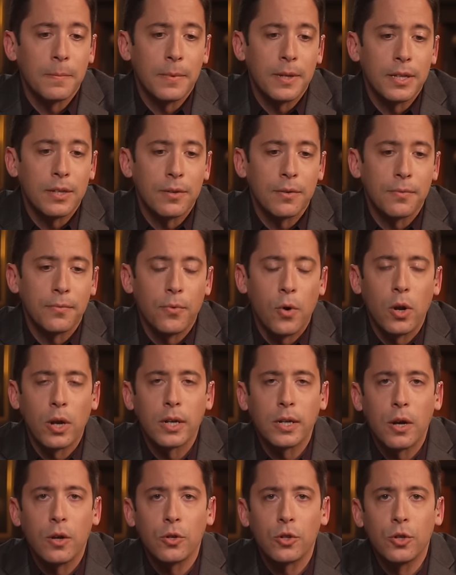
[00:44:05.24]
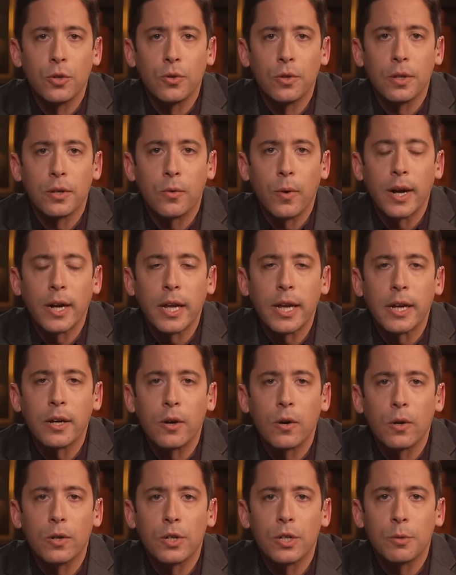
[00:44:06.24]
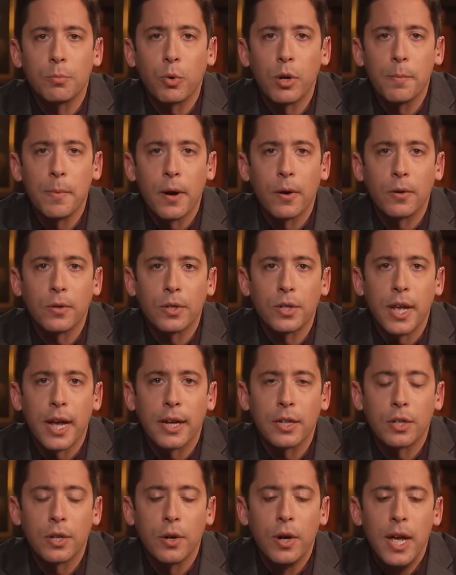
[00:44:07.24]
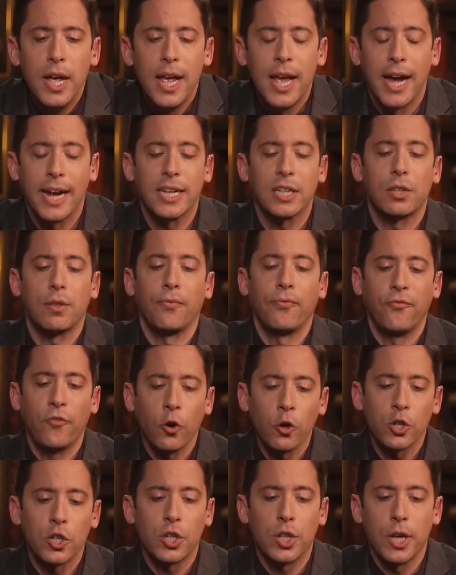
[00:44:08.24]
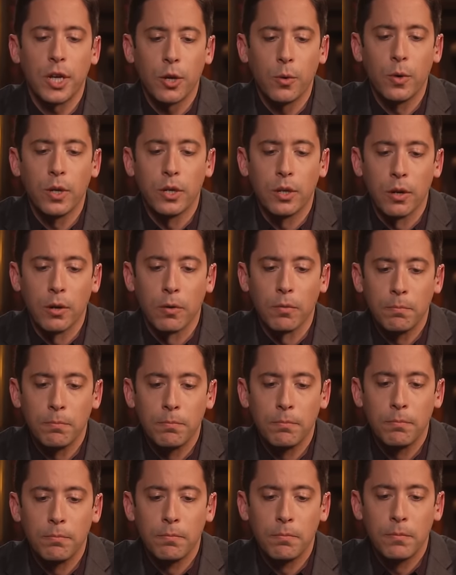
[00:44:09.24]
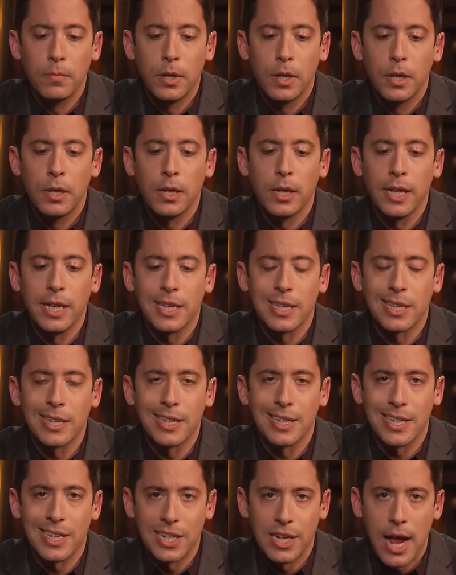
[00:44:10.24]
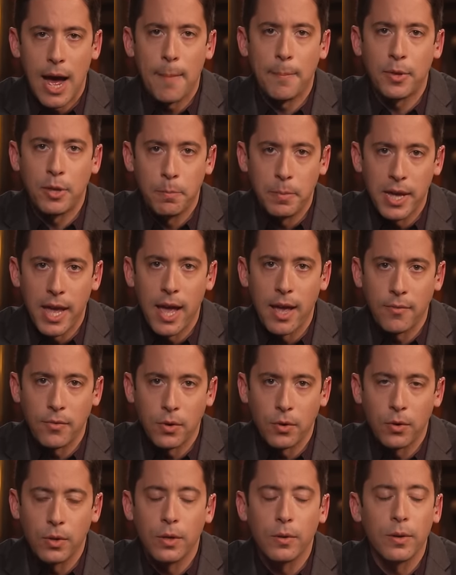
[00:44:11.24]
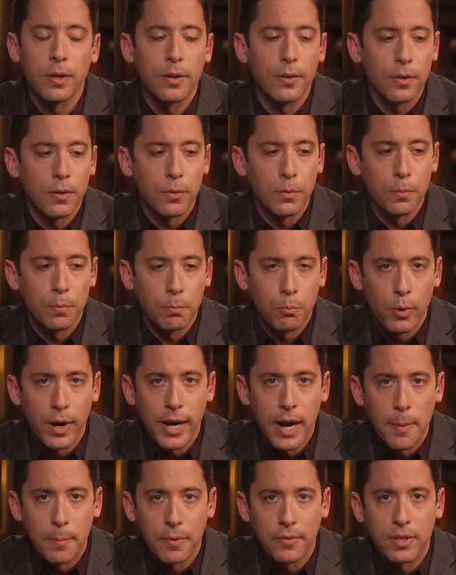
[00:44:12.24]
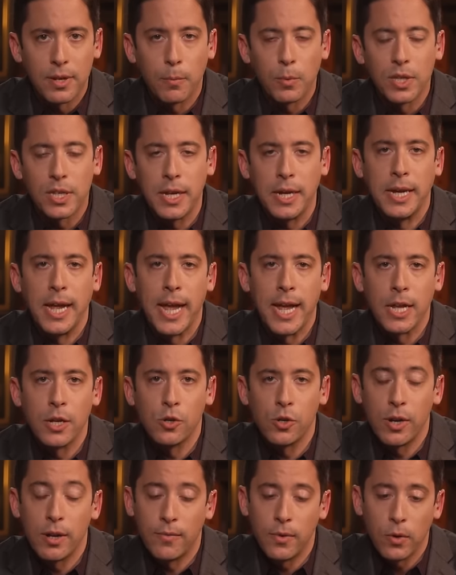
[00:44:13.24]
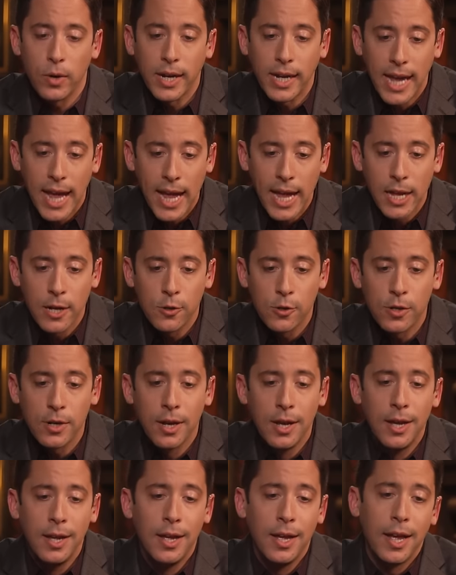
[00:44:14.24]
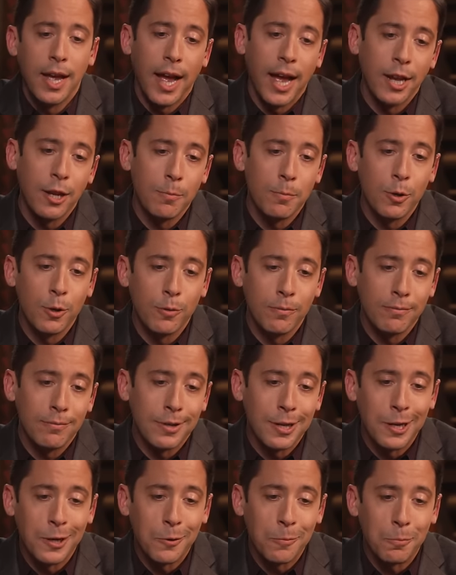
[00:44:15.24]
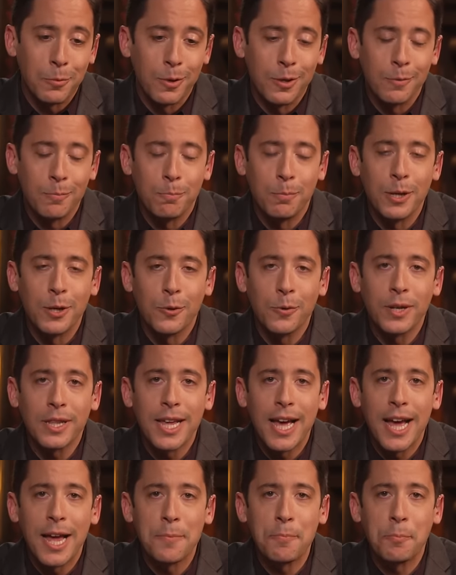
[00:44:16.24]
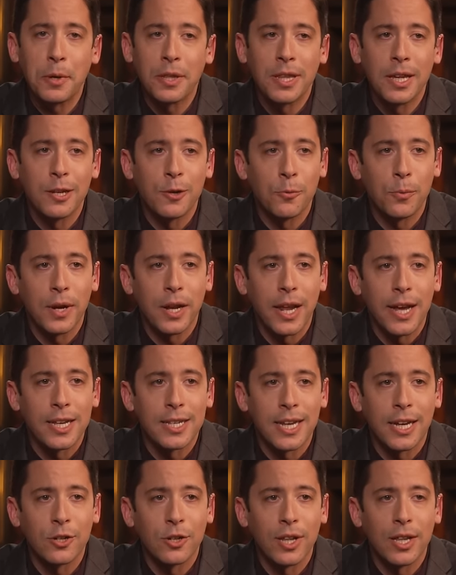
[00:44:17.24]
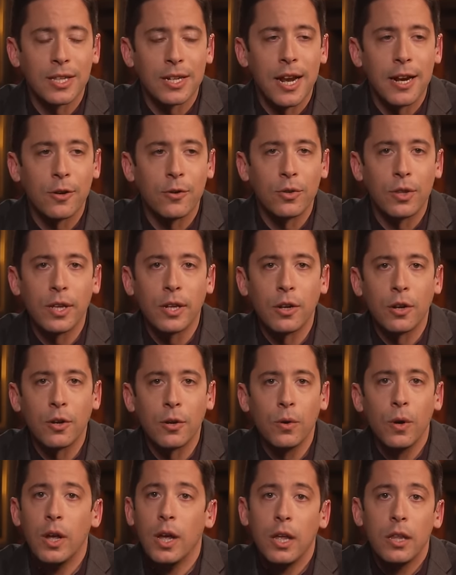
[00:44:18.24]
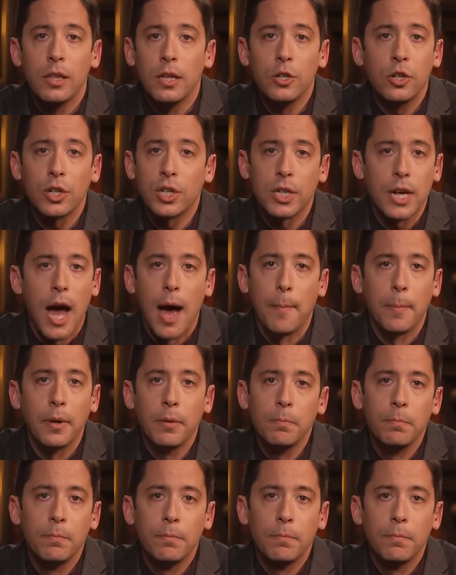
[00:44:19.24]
it's a fallen culture that greatly encourages premarital sex. So I guess the first thing you would do is stop the behavior you you bring up if someone's engaged. If you're engaged and you've been you know been doing that, but then you realize actually that's not a good thing to do, then just stop